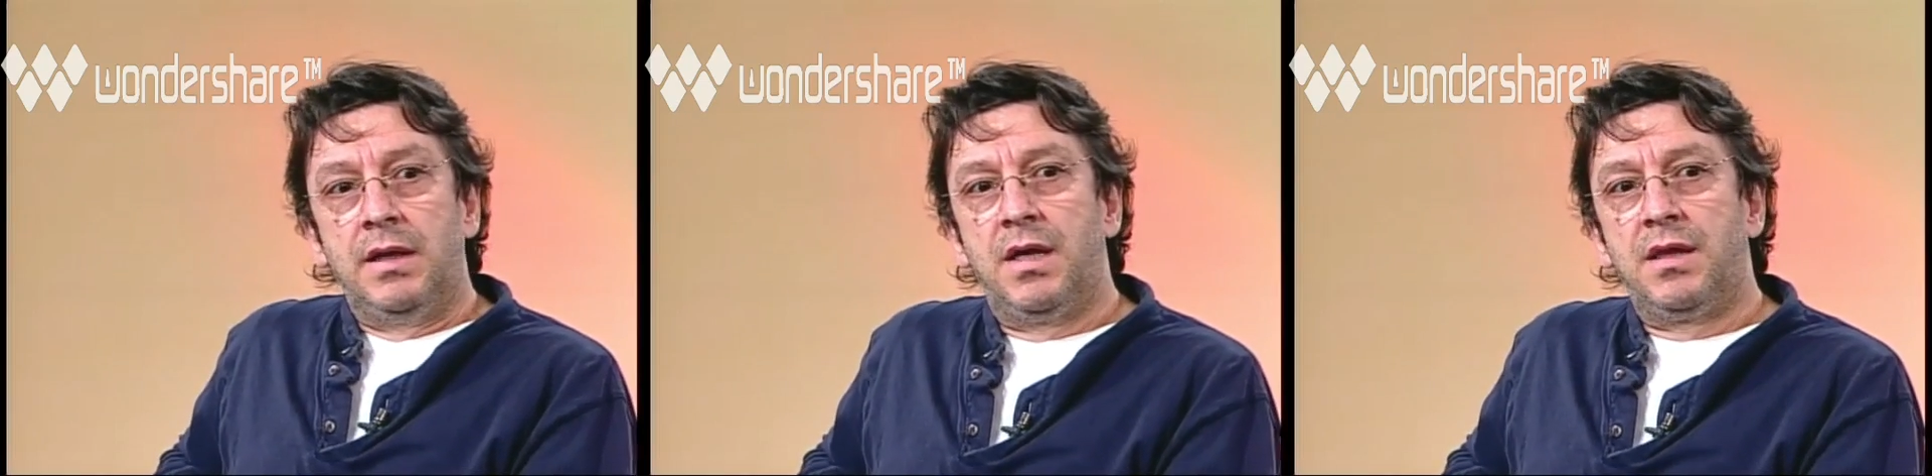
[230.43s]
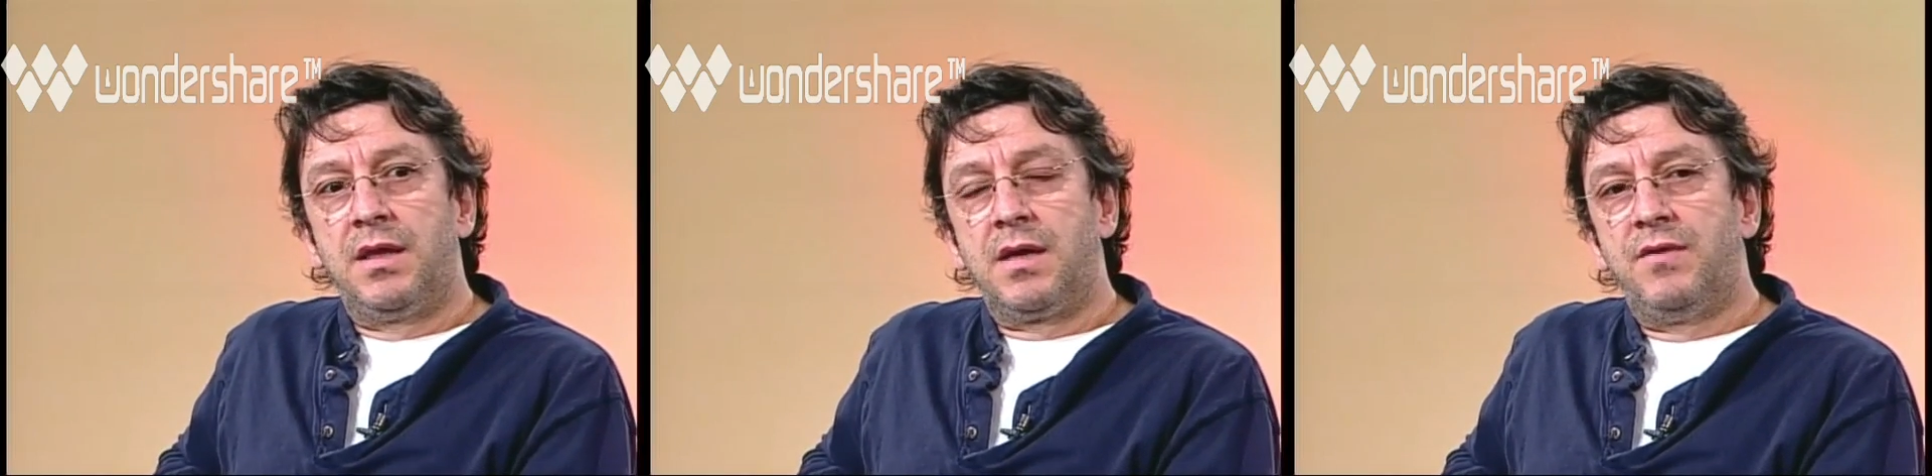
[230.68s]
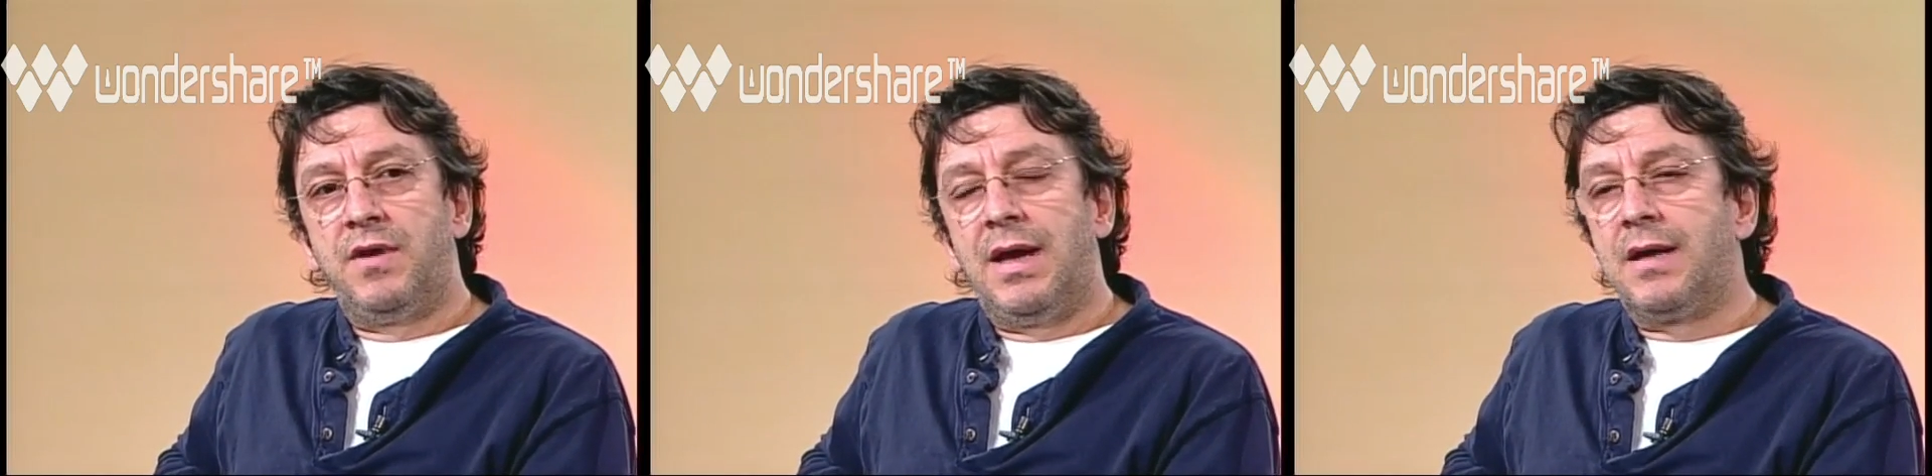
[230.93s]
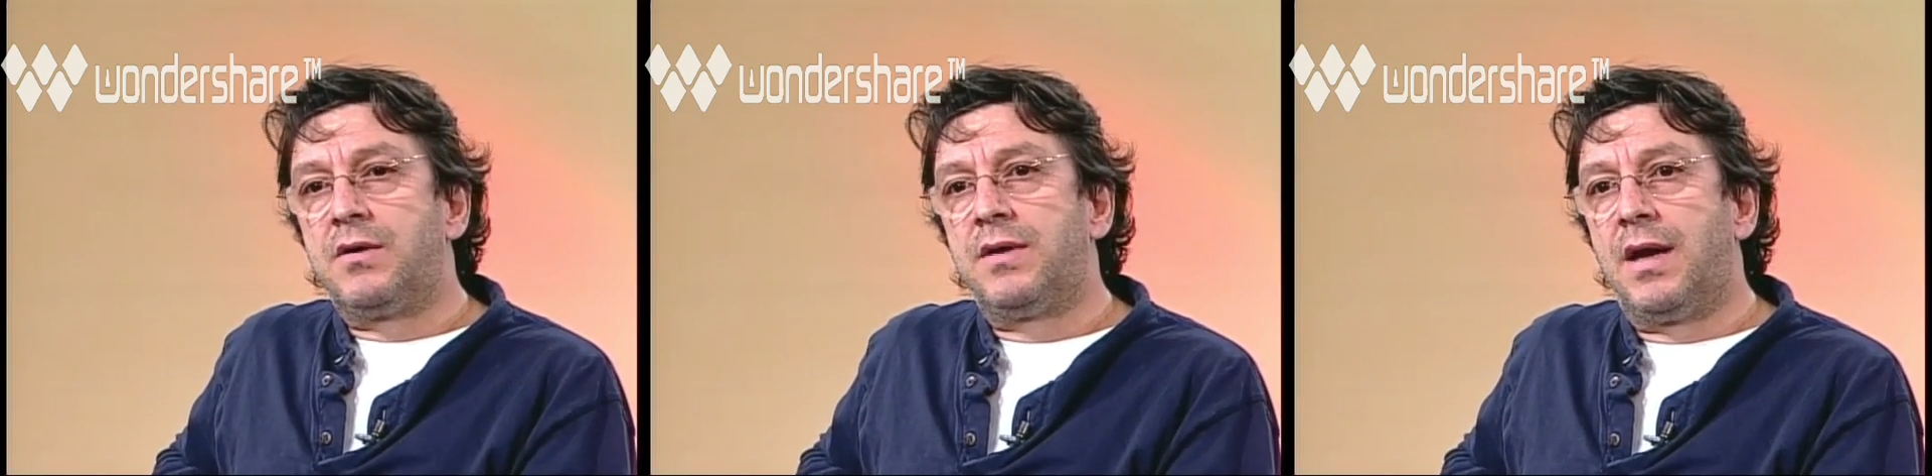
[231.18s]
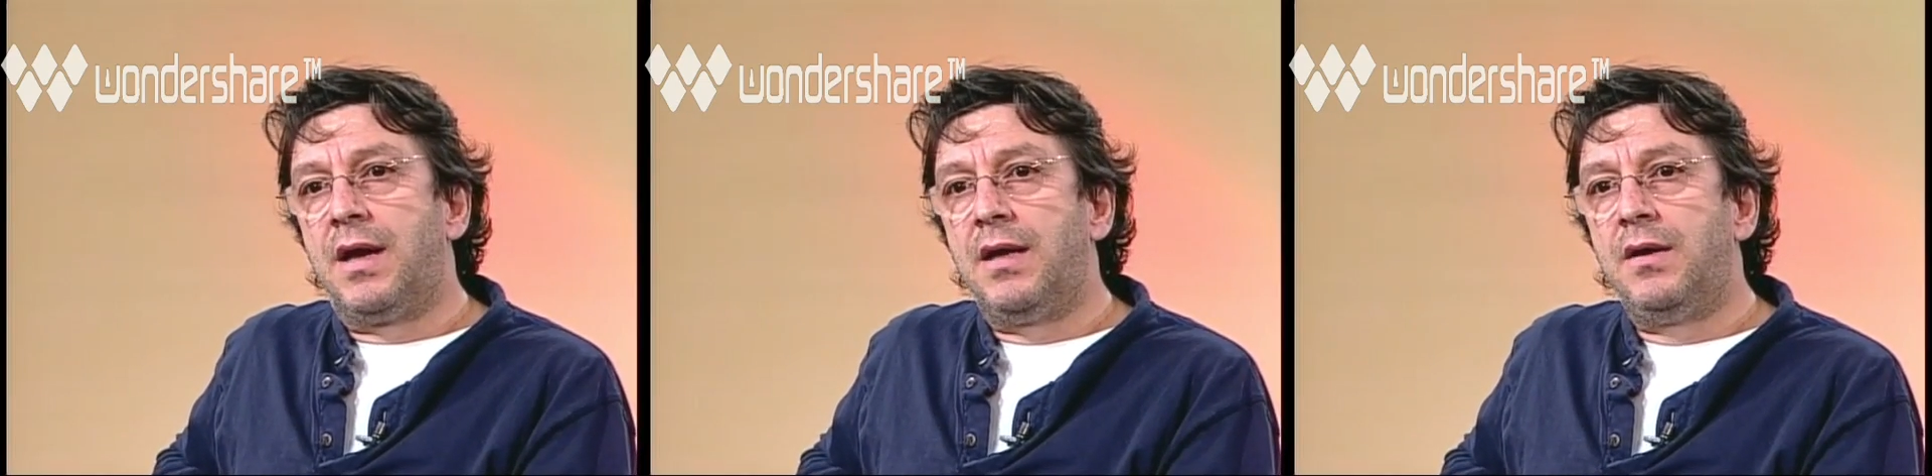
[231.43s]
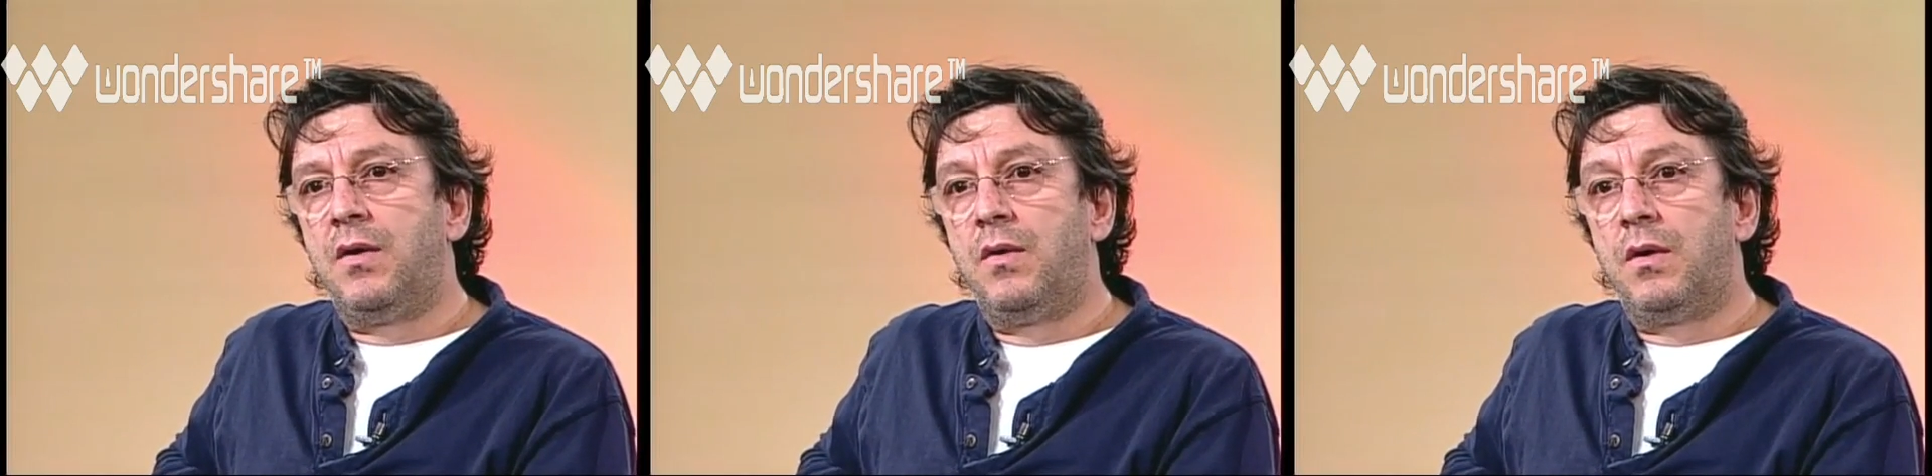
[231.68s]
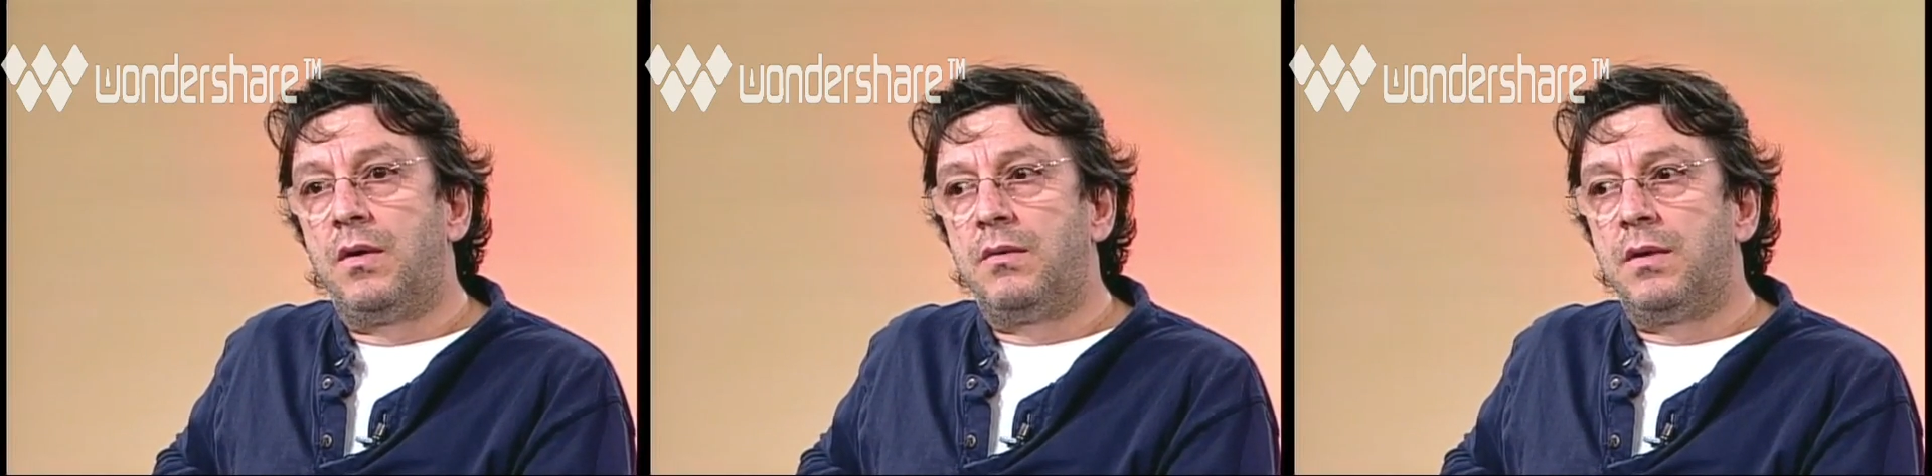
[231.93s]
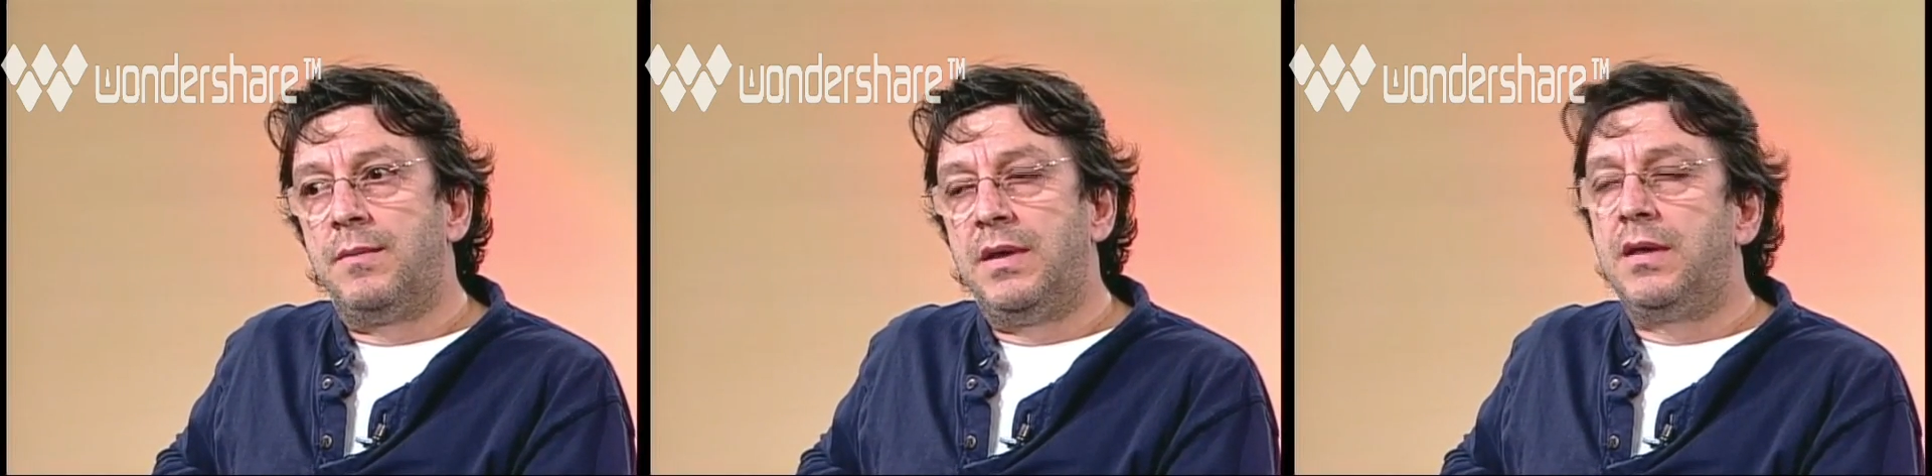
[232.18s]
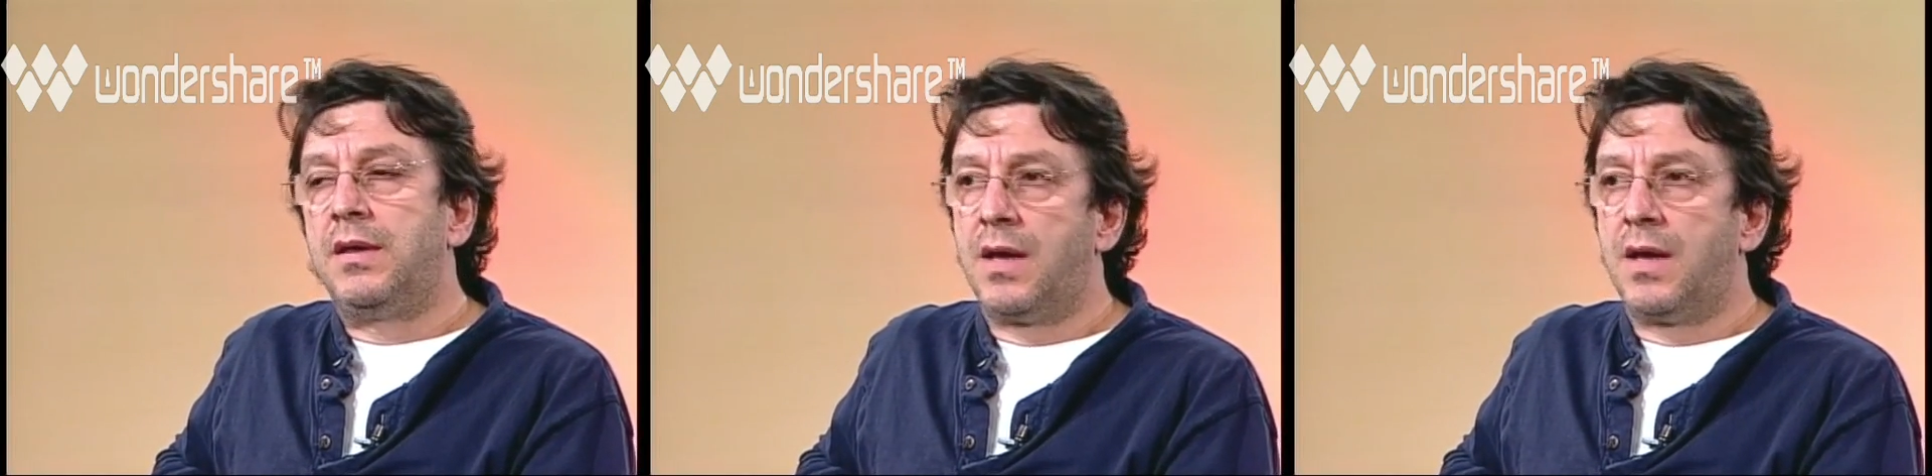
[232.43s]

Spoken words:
I think every actor that I know, or I mean,